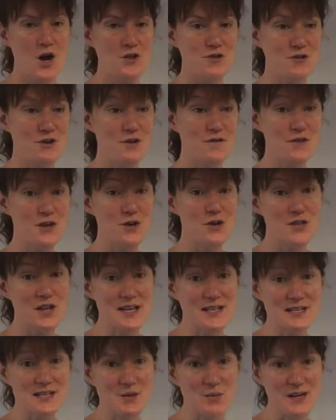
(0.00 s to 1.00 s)
There are a few
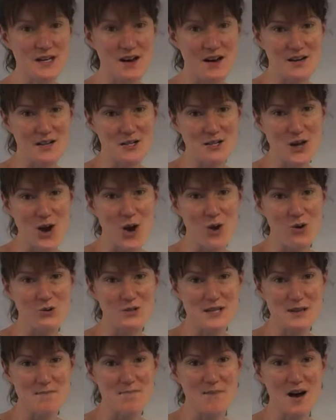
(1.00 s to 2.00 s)
things that we'd like you to
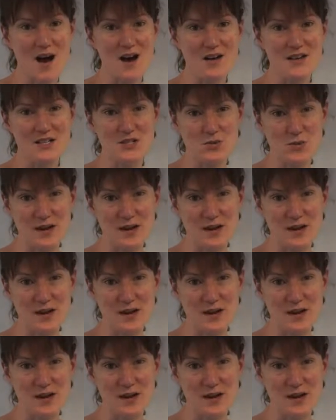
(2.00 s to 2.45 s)
hold in mind